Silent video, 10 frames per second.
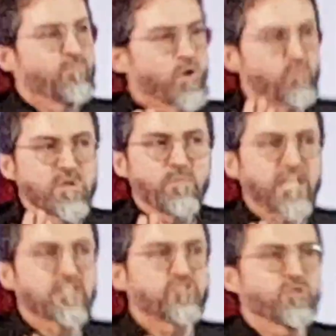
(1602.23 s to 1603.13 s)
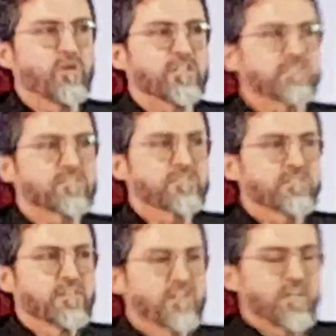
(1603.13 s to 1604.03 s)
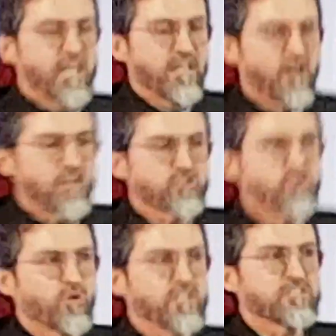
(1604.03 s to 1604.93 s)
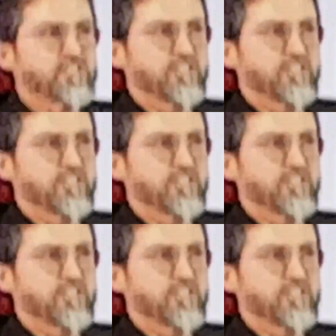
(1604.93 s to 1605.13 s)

But we make a choice. And our choice